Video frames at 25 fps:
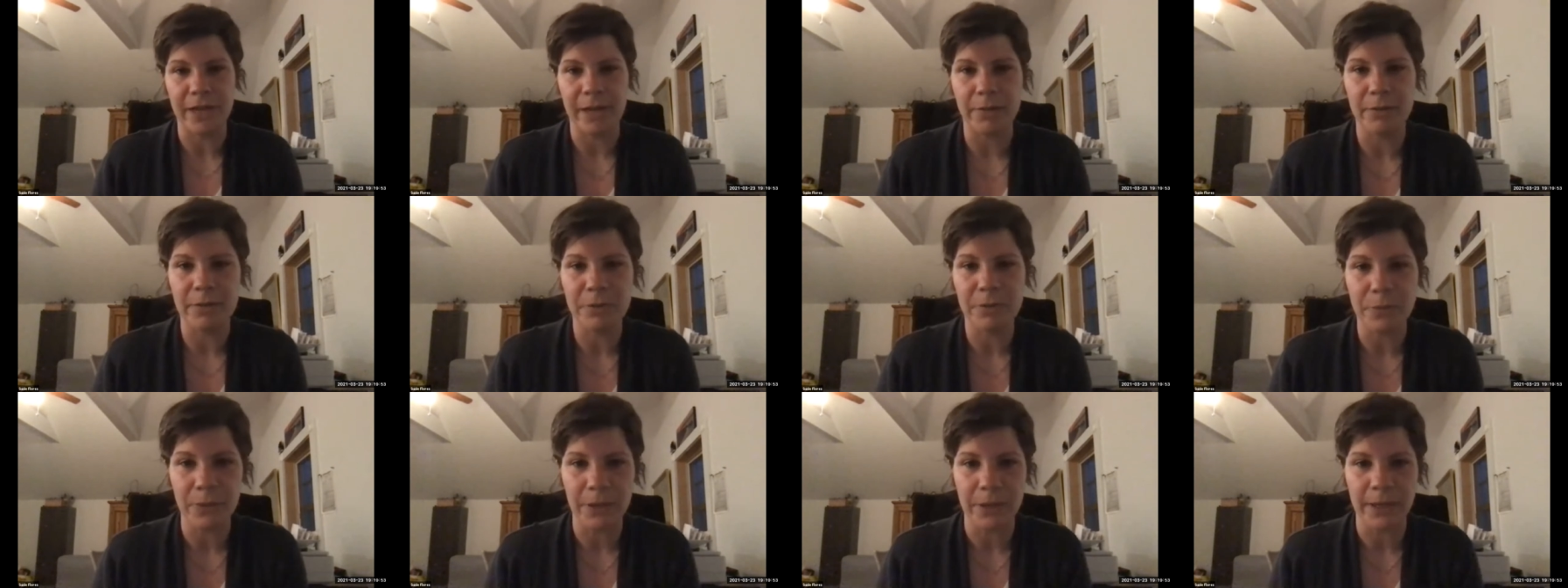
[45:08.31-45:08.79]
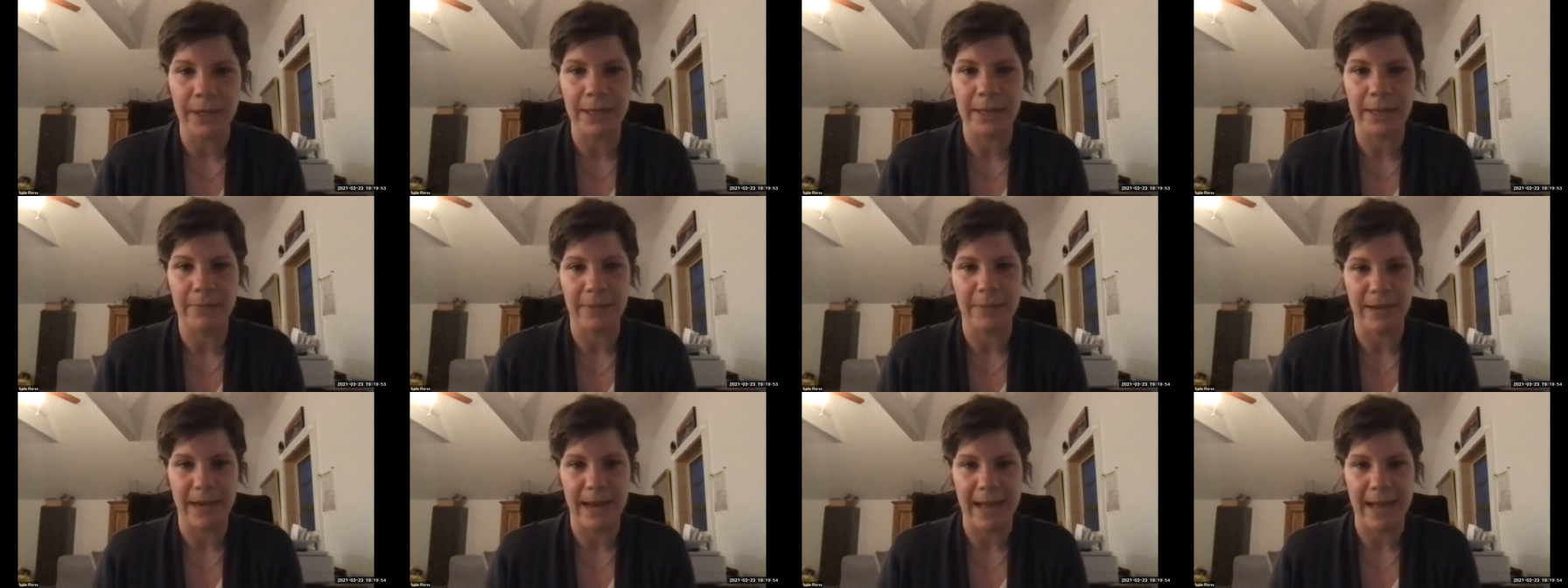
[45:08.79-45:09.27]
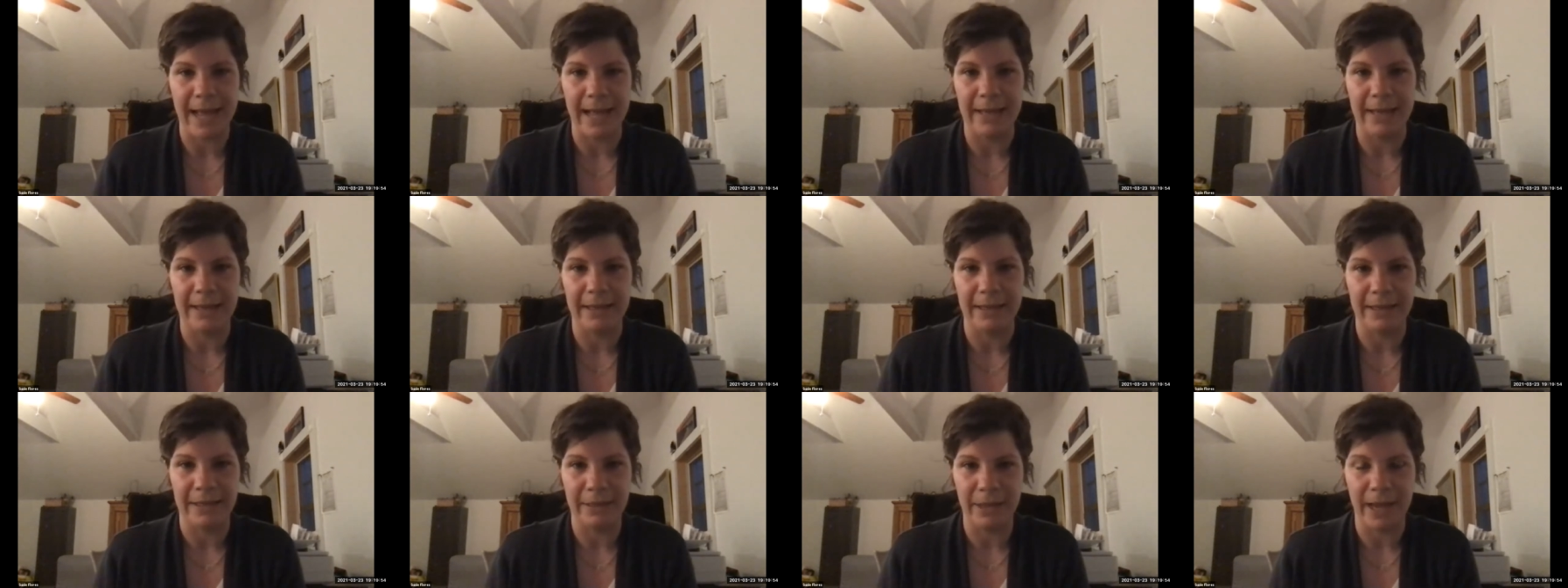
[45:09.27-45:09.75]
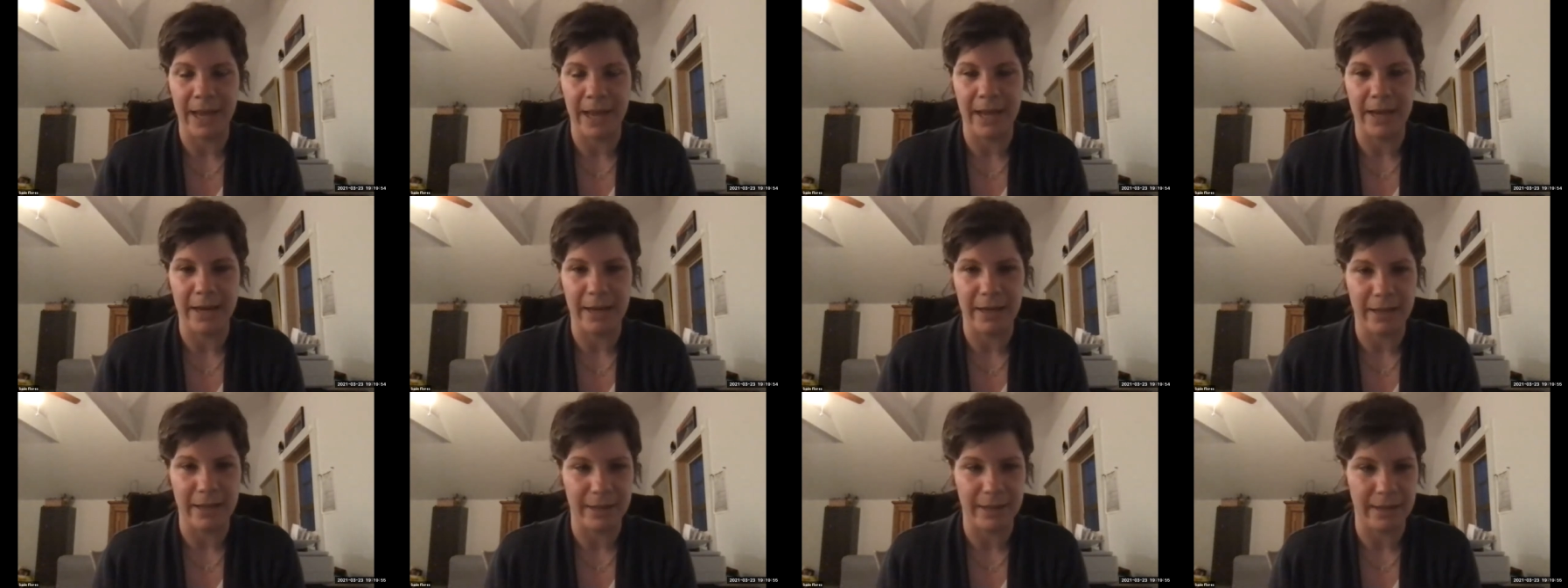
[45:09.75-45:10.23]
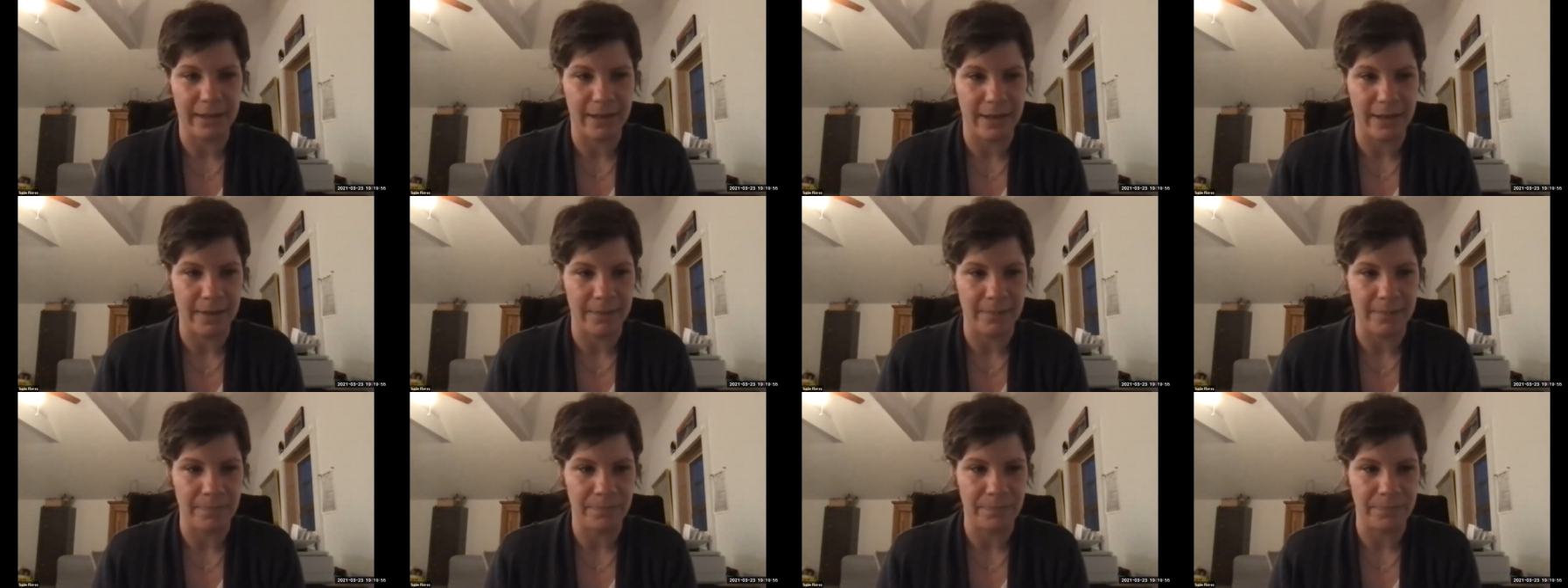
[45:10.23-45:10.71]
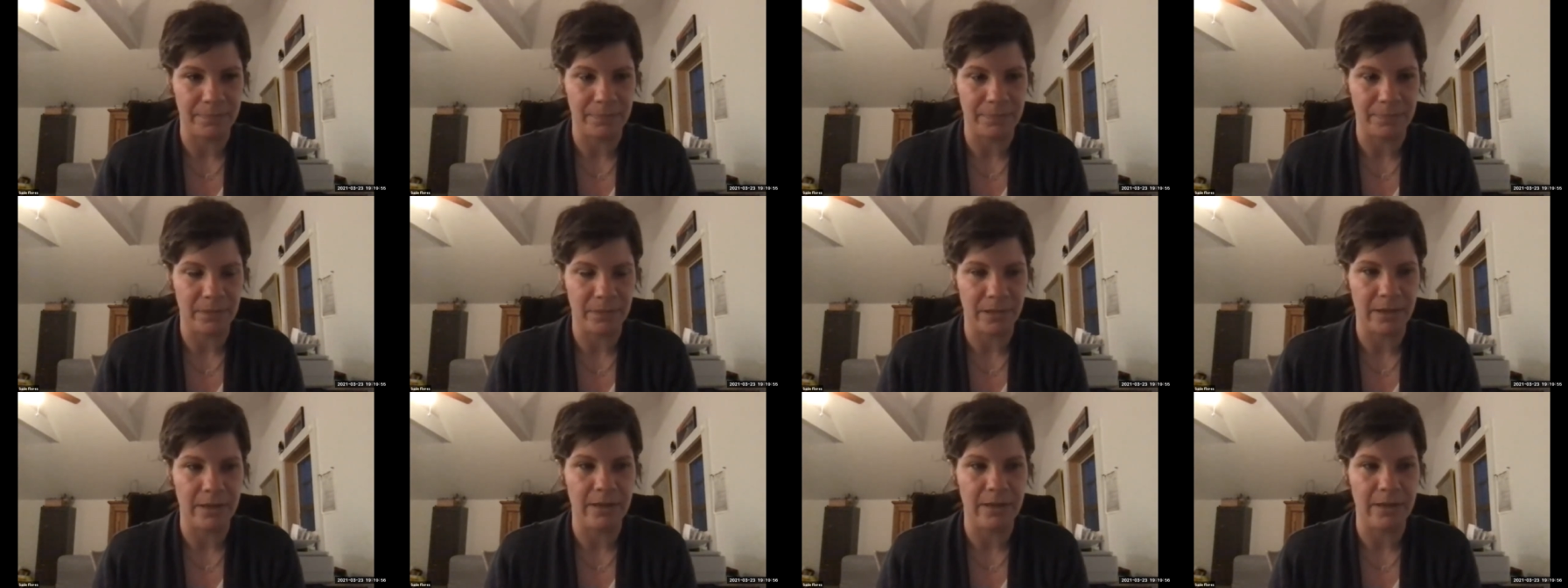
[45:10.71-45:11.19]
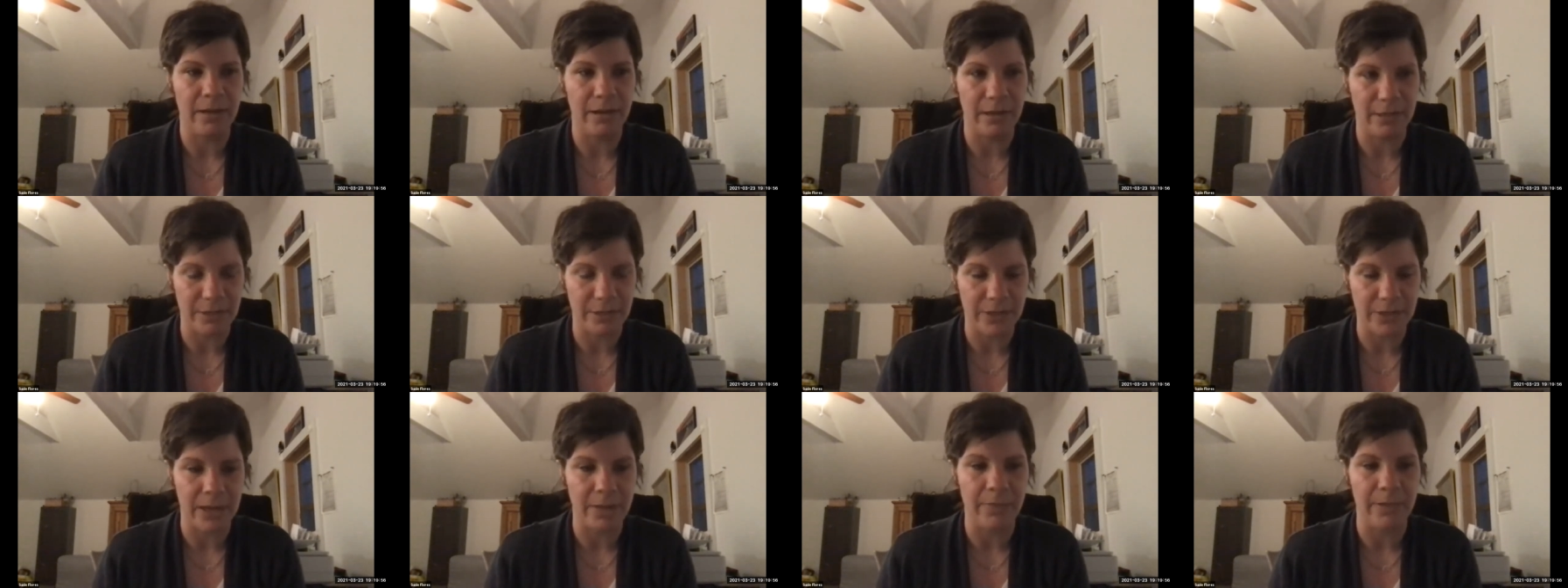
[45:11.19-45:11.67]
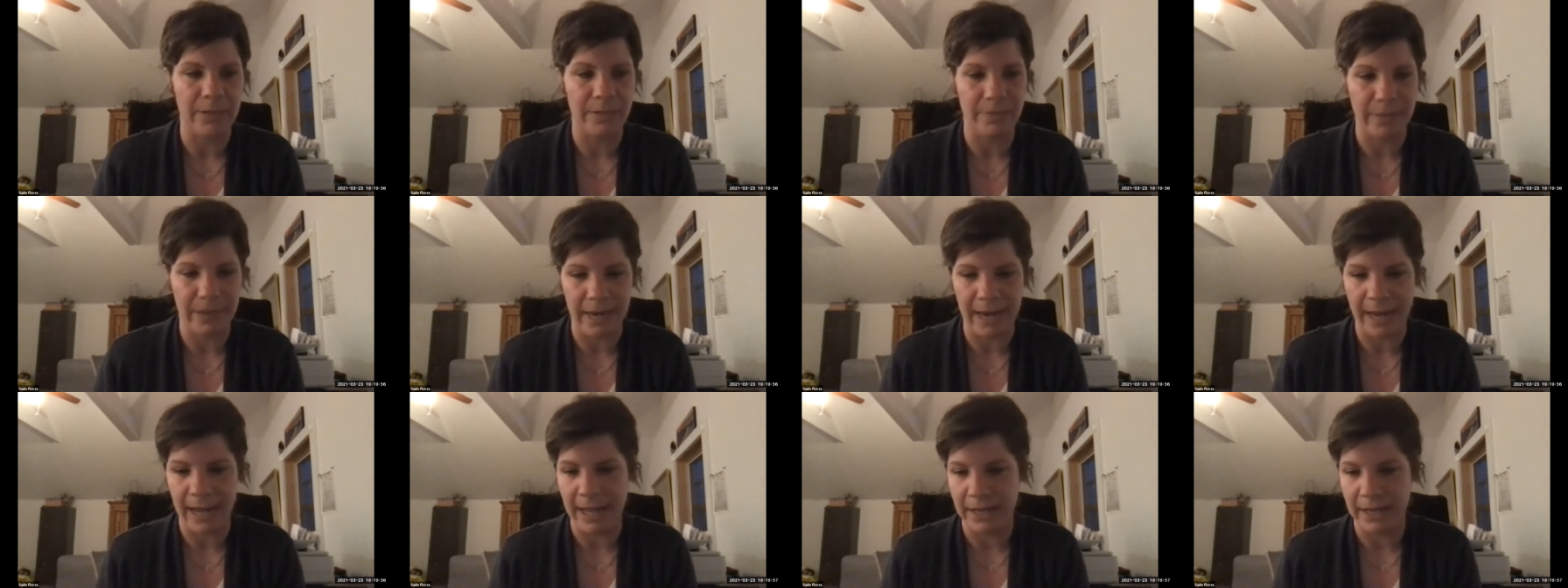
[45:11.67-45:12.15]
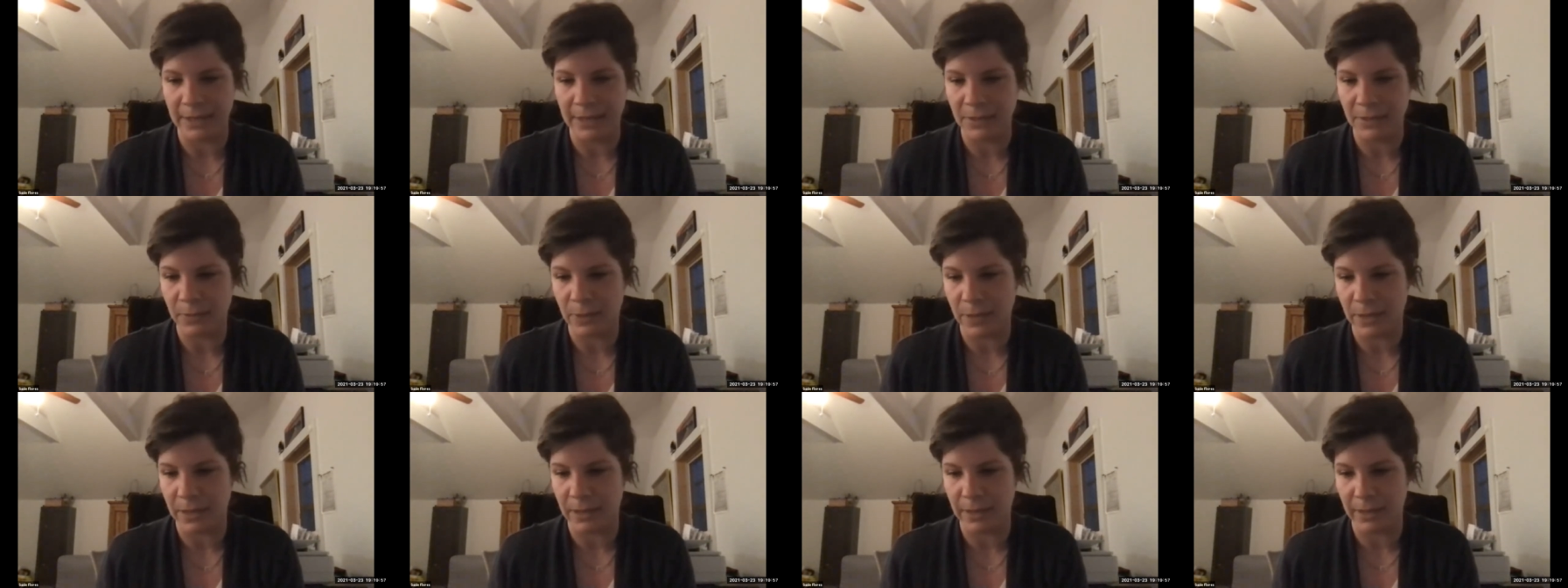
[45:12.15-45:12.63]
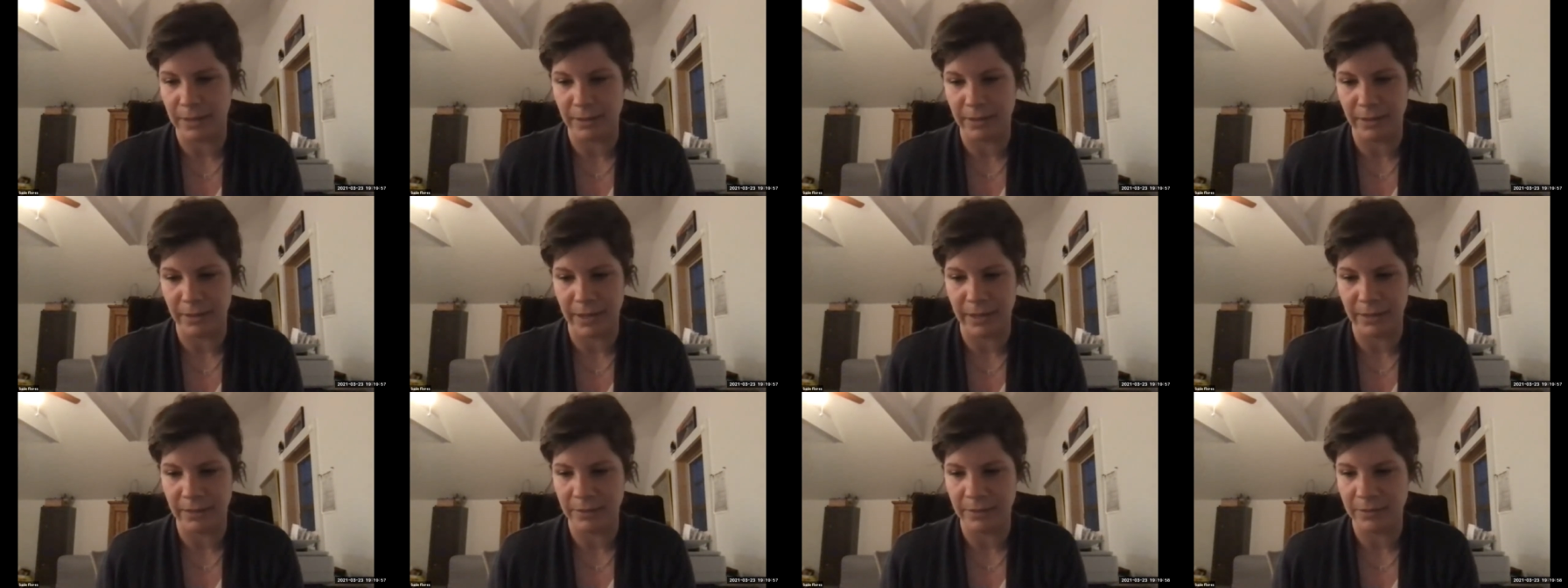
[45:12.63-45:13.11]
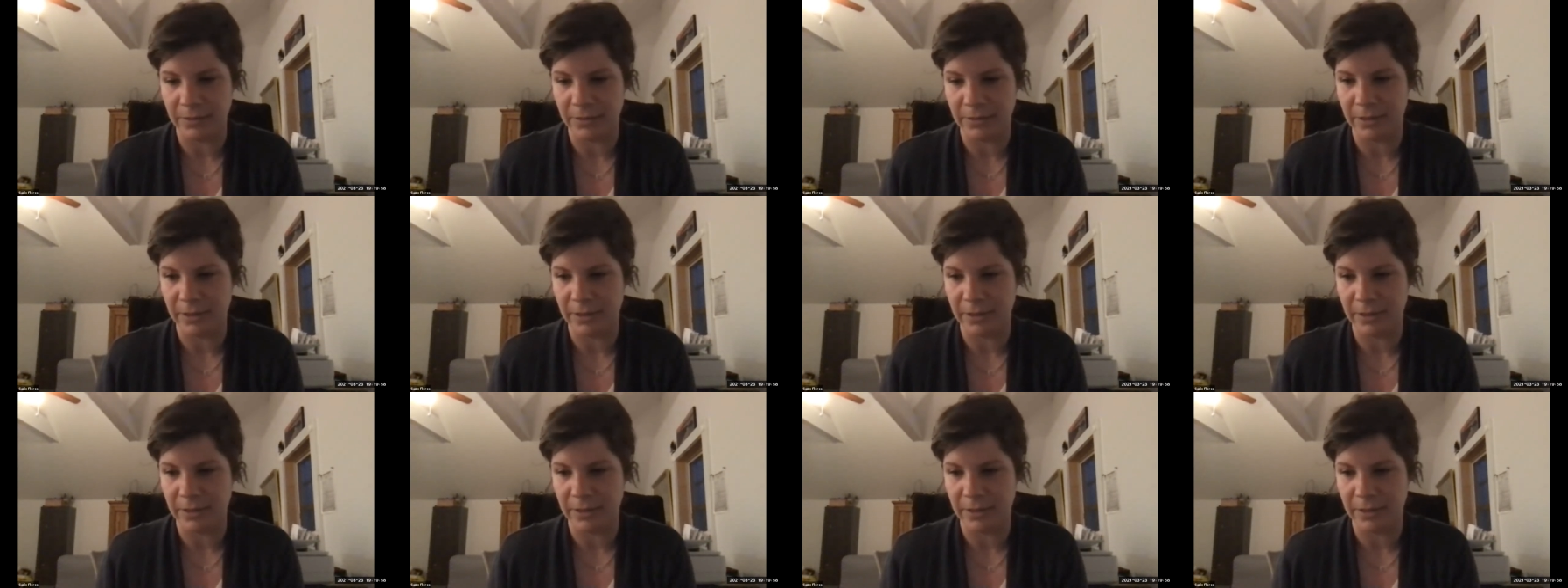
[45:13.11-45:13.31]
I was working in Manhattan, and he had a um, an, a job in Manhattan as well, and and